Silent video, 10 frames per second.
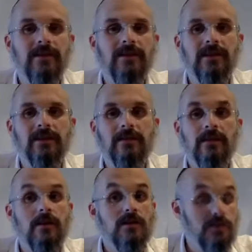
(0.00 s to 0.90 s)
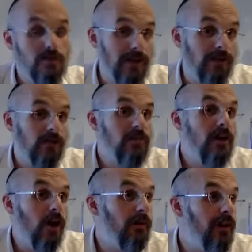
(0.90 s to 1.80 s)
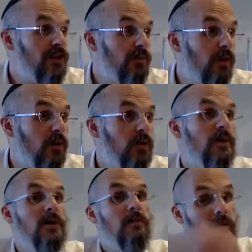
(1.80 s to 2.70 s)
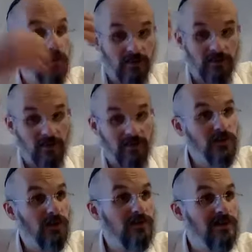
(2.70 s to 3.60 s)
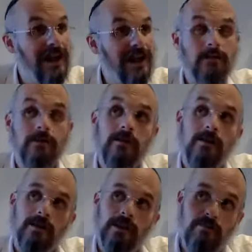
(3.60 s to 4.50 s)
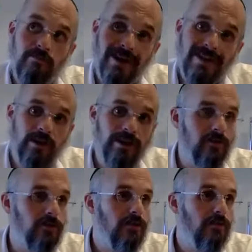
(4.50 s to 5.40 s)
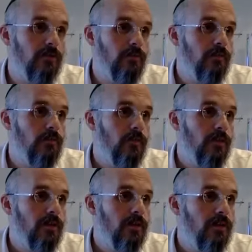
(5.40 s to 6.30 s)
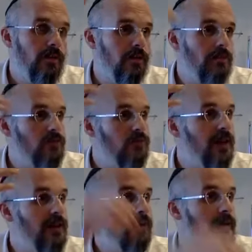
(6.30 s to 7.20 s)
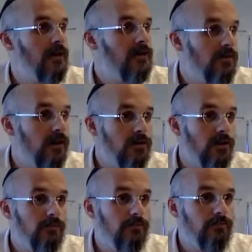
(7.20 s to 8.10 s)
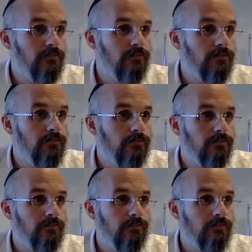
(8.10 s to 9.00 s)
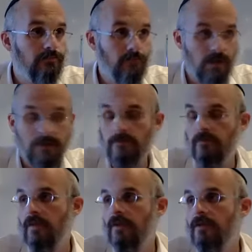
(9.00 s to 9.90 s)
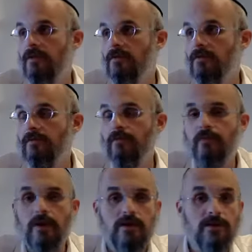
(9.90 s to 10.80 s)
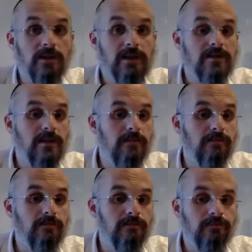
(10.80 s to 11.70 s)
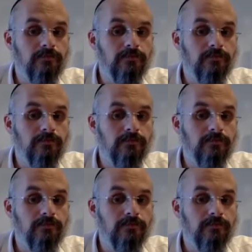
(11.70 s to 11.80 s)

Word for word: right? So you're right, there could be a combination of both. But we at least we understand that the best way to do it is truly out of a connection to Hashem. Yeah? So let's um